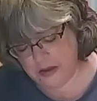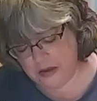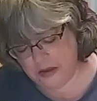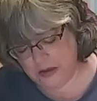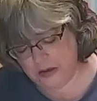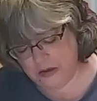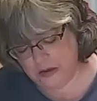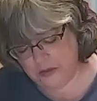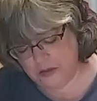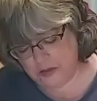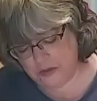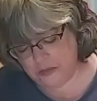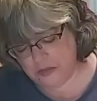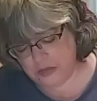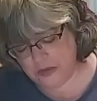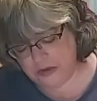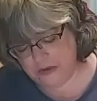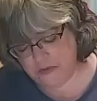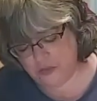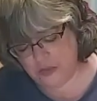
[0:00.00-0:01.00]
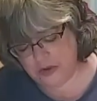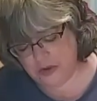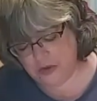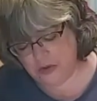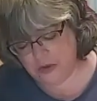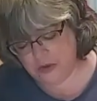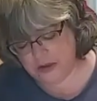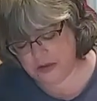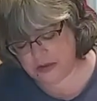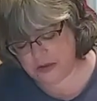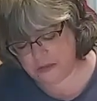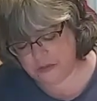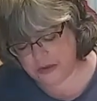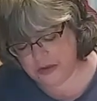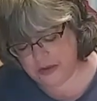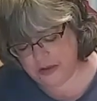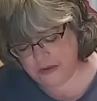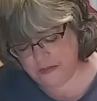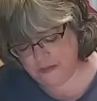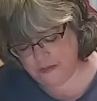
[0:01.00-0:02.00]
And you can believe what you like to
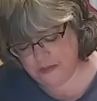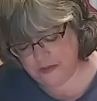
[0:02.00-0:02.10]
believe,